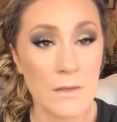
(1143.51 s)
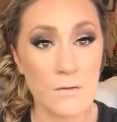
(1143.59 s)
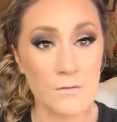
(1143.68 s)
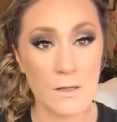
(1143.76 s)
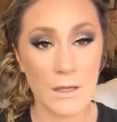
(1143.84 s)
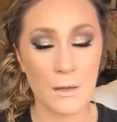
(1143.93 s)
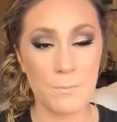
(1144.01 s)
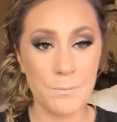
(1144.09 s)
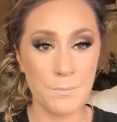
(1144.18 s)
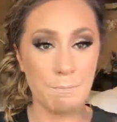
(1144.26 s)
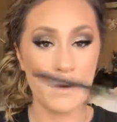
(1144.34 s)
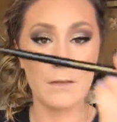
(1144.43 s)
using a
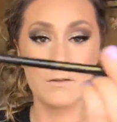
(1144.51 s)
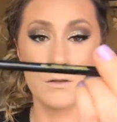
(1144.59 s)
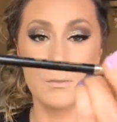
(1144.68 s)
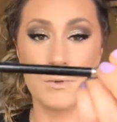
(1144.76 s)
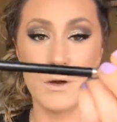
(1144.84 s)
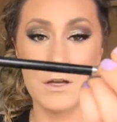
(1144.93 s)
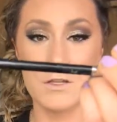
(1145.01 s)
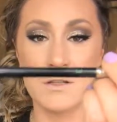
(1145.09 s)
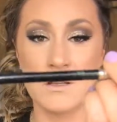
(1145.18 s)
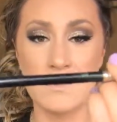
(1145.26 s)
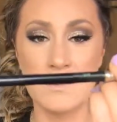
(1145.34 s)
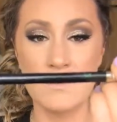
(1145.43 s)
pencil brush.
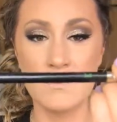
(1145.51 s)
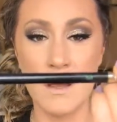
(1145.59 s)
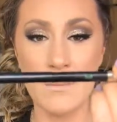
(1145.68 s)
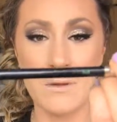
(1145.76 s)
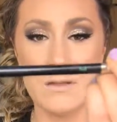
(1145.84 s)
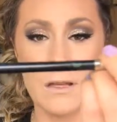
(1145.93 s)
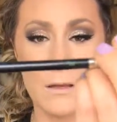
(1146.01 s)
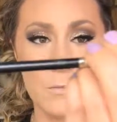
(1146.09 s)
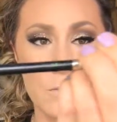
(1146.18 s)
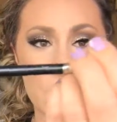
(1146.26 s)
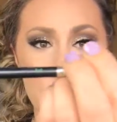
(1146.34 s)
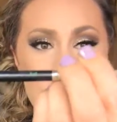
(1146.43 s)
This is my Bedellum
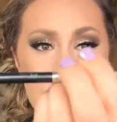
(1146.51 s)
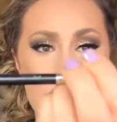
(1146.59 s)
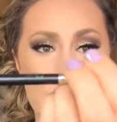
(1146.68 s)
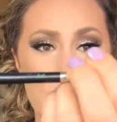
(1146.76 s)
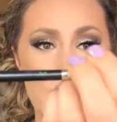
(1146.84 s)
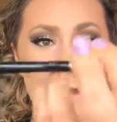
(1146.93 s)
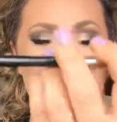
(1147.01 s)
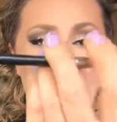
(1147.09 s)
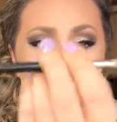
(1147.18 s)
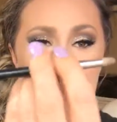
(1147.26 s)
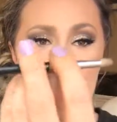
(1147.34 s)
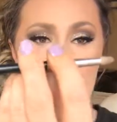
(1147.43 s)
Tools
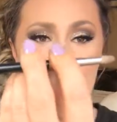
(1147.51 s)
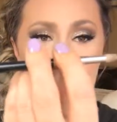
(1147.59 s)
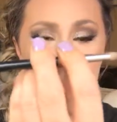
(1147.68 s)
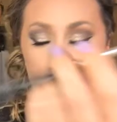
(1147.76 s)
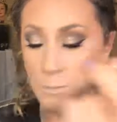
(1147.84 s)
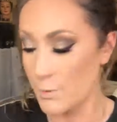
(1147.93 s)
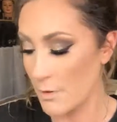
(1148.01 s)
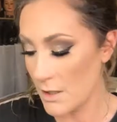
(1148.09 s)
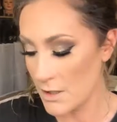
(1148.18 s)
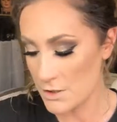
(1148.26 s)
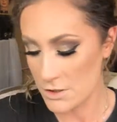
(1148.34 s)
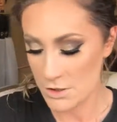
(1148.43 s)
780 pencil
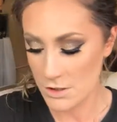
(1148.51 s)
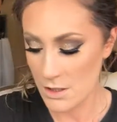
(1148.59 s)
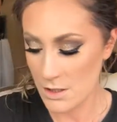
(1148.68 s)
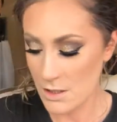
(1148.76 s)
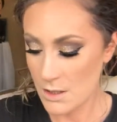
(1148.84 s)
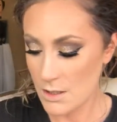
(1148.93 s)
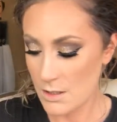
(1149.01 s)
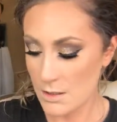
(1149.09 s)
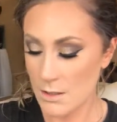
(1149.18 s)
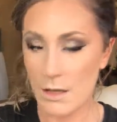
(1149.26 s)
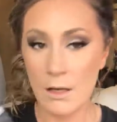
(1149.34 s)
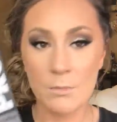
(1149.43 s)
brush,
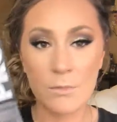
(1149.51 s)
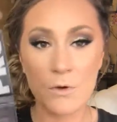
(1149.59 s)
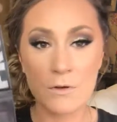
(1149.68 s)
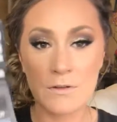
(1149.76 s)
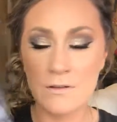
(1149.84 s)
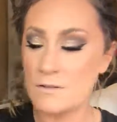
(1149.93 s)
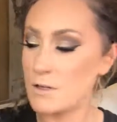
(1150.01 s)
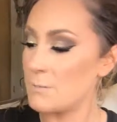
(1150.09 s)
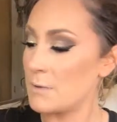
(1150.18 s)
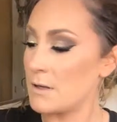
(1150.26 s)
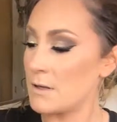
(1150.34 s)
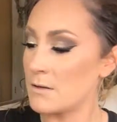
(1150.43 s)
and I'm going to dip
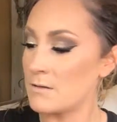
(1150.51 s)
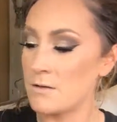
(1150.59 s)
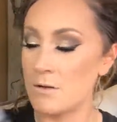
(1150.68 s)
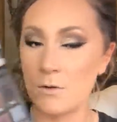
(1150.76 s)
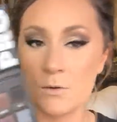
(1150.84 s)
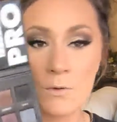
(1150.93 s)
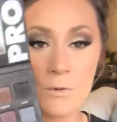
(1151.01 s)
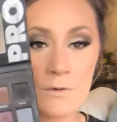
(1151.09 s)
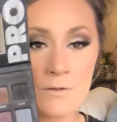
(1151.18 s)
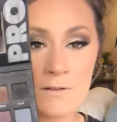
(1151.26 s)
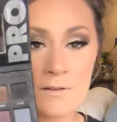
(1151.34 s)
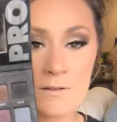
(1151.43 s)
into
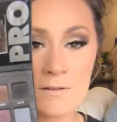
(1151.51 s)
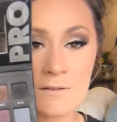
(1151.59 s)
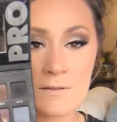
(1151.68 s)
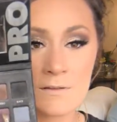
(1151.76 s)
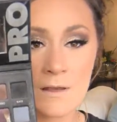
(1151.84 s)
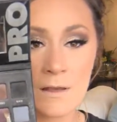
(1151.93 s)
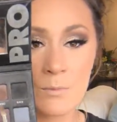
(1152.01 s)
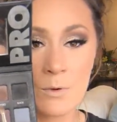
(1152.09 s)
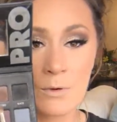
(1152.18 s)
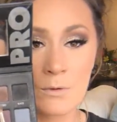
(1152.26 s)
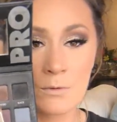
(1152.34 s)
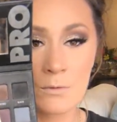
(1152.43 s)

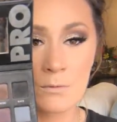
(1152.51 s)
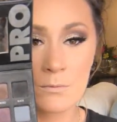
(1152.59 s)
Sable.